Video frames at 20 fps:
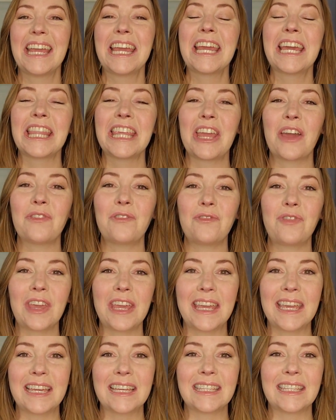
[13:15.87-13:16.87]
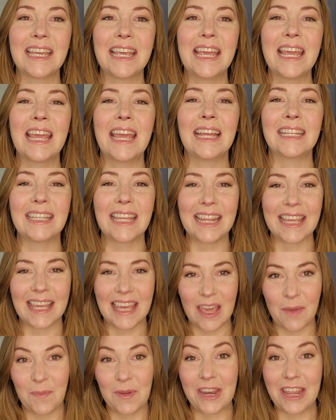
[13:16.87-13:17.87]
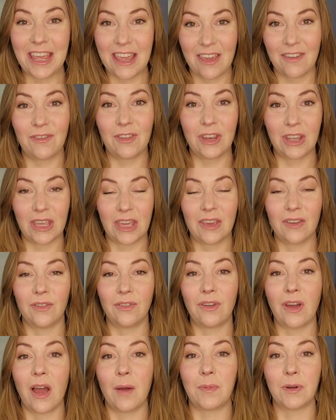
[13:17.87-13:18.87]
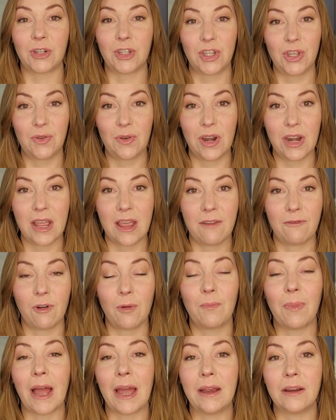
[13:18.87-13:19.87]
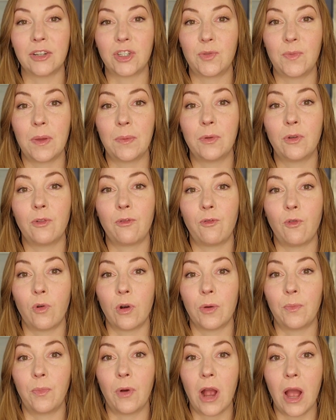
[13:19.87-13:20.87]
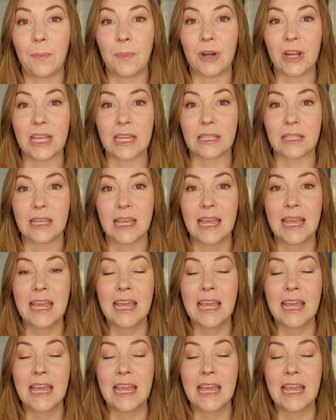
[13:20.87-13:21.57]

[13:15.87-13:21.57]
The other thing is, it's going to keep an even-keeled opportunity for buyers to be able to afford properties.